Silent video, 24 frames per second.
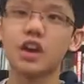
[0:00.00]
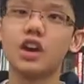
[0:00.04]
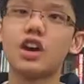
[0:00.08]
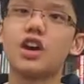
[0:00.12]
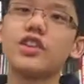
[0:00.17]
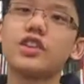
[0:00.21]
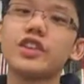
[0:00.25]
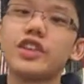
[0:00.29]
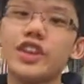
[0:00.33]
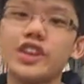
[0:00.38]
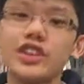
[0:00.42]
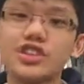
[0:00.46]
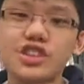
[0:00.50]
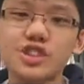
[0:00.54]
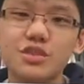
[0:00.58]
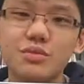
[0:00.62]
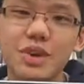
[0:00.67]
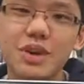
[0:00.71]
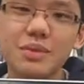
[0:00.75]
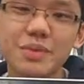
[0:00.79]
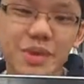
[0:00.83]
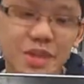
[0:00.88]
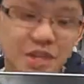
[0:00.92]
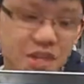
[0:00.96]
Okay, so
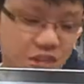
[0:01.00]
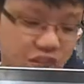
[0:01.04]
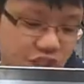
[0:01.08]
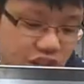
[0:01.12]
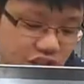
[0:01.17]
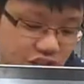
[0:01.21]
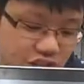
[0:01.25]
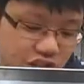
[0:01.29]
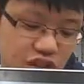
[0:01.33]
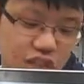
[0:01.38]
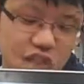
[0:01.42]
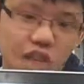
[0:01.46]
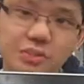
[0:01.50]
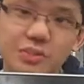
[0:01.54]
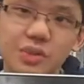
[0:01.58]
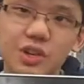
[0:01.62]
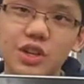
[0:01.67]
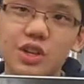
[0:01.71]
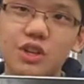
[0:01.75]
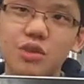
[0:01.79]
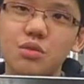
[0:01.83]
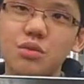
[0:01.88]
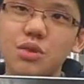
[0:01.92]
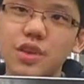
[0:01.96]
my presentation topic
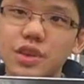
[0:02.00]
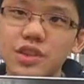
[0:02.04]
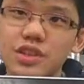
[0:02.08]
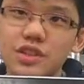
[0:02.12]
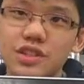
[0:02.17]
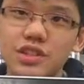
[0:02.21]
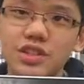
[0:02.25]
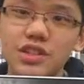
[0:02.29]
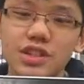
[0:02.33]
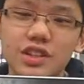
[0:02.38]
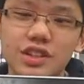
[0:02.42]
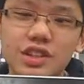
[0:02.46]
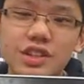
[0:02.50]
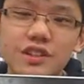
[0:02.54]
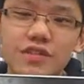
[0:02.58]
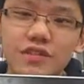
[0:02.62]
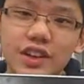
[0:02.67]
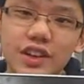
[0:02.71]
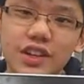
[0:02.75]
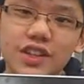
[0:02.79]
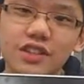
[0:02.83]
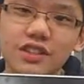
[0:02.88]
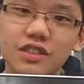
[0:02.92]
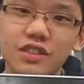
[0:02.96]
was the
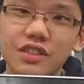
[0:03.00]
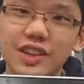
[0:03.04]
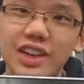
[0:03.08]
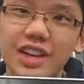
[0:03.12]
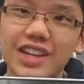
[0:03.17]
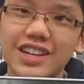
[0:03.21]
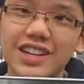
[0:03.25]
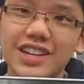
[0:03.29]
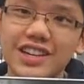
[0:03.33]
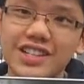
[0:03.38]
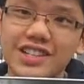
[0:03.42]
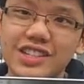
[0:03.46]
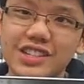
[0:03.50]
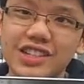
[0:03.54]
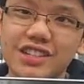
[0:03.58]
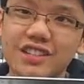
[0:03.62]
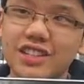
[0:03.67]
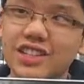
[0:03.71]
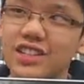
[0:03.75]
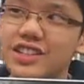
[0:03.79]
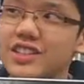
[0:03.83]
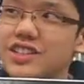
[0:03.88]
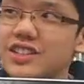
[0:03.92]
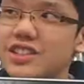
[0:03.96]
effect of anti-terror
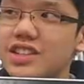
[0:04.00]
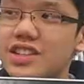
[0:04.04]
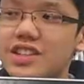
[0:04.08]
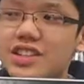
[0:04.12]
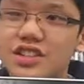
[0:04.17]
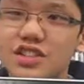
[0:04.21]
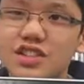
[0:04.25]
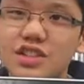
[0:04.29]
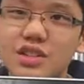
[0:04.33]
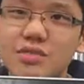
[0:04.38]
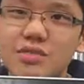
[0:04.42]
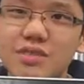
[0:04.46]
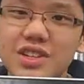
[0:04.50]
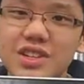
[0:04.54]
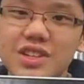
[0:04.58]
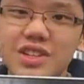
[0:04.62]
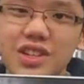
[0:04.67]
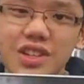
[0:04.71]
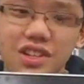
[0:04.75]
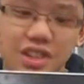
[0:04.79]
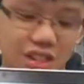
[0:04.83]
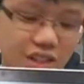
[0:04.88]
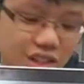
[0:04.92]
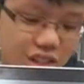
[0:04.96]
legislation
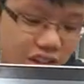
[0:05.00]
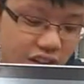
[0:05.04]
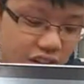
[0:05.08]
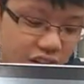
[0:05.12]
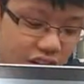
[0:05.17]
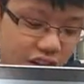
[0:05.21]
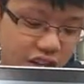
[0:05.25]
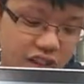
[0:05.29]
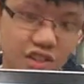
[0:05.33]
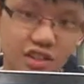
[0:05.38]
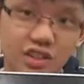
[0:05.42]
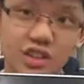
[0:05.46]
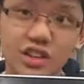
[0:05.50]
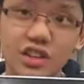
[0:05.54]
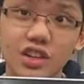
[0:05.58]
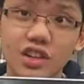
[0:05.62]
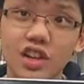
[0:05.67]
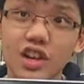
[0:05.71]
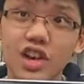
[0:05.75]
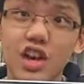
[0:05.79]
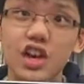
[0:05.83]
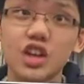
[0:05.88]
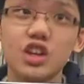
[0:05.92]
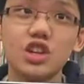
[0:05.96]
domestically on
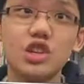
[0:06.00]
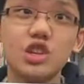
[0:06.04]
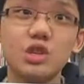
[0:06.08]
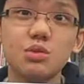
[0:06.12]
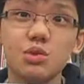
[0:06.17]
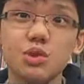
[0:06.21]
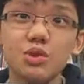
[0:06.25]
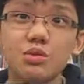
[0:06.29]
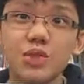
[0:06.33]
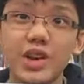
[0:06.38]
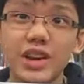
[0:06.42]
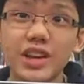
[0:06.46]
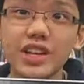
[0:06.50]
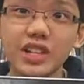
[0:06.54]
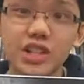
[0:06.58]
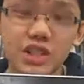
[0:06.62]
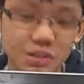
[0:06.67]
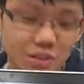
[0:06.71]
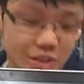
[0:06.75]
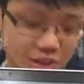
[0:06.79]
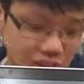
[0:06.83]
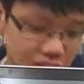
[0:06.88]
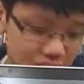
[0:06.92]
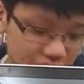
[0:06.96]
human rights
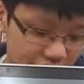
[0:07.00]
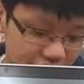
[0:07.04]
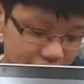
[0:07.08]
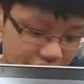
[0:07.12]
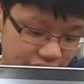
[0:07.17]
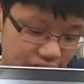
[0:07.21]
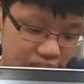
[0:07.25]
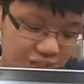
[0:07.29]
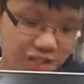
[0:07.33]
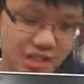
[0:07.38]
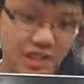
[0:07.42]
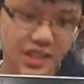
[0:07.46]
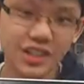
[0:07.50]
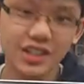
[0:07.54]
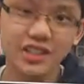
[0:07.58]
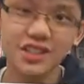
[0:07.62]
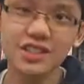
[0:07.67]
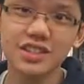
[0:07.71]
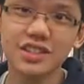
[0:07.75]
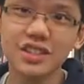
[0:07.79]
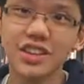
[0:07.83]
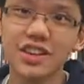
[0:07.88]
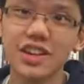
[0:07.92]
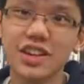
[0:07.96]
within the United
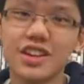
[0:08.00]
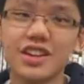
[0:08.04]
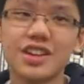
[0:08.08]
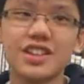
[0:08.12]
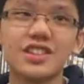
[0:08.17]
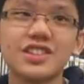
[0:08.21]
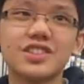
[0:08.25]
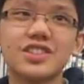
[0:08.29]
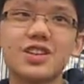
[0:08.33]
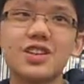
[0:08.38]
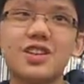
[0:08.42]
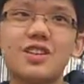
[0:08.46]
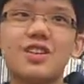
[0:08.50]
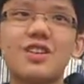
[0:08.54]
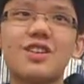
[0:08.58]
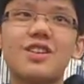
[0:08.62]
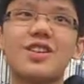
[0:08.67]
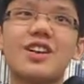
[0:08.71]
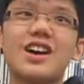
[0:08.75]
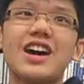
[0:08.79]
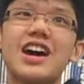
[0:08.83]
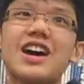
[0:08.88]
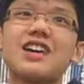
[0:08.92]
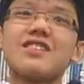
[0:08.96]
States. So
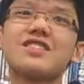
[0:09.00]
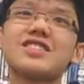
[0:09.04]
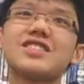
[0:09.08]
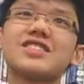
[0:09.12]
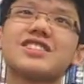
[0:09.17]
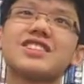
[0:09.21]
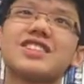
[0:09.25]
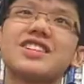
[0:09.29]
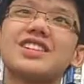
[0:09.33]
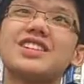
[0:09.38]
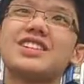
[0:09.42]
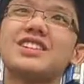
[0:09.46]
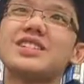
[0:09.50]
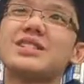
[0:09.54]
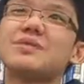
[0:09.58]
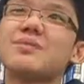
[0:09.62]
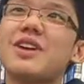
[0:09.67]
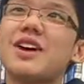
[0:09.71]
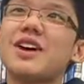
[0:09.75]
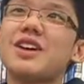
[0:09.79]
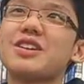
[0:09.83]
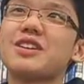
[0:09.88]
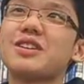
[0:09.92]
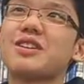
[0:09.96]
I was
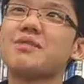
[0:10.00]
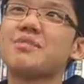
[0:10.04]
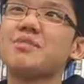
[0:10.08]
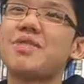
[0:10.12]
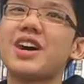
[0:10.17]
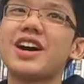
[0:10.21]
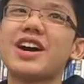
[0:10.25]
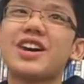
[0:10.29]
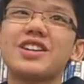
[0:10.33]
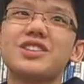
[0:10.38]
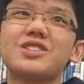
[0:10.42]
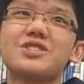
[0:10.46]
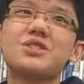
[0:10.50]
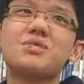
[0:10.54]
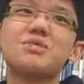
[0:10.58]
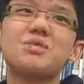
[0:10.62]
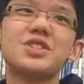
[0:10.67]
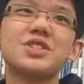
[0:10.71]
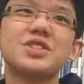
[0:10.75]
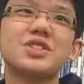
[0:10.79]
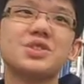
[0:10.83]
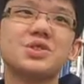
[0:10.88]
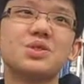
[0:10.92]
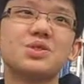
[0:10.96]
inspired by two
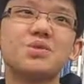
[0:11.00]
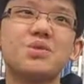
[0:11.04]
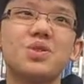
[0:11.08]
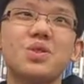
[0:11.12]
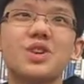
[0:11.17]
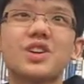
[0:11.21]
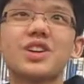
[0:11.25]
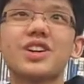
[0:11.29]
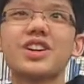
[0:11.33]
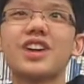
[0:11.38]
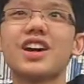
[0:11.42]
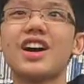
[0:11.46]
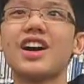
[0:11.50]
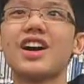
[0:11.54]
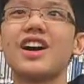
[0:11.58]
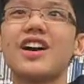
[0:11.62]
pieces of work.